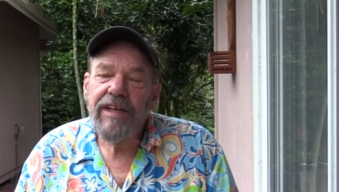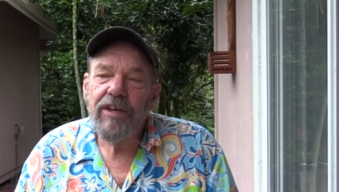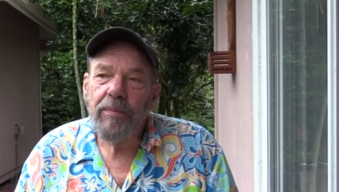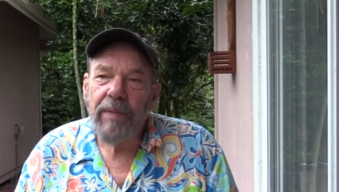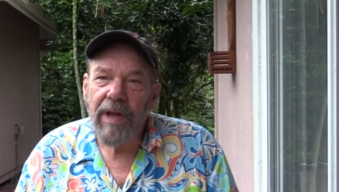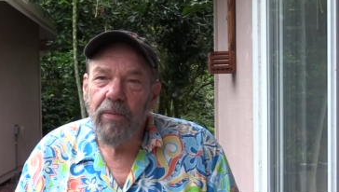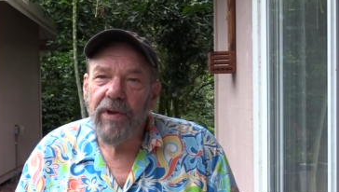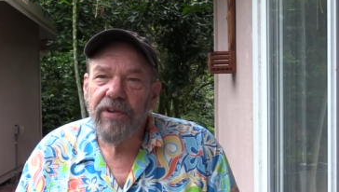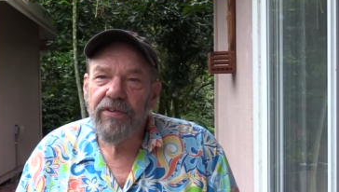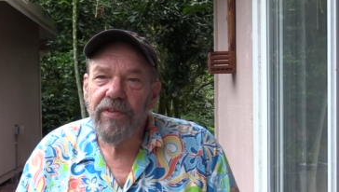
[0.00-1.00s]
you might
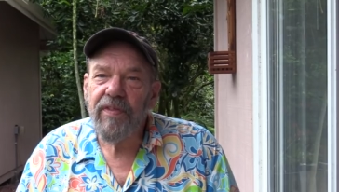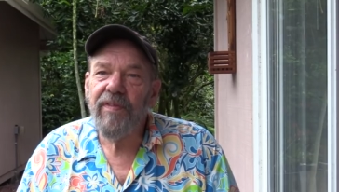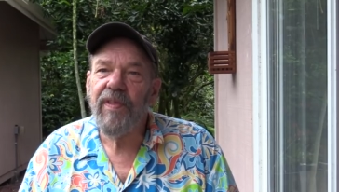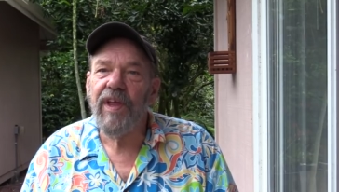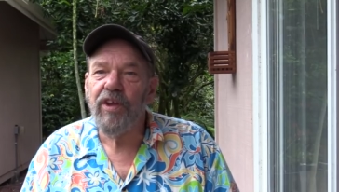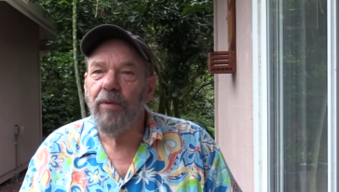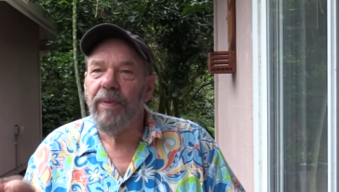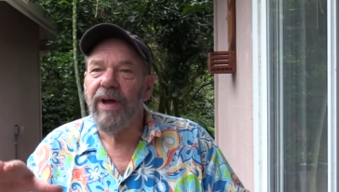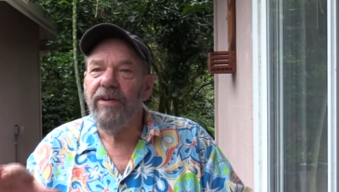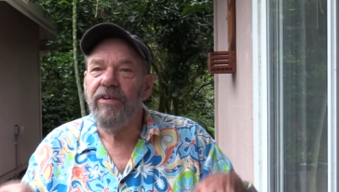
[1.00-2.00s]
want to think
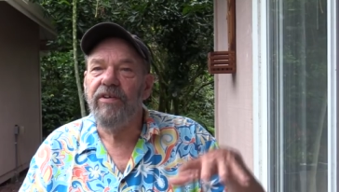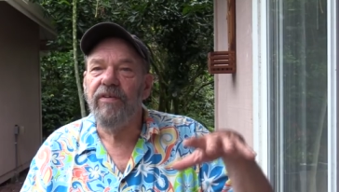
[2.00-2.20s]
about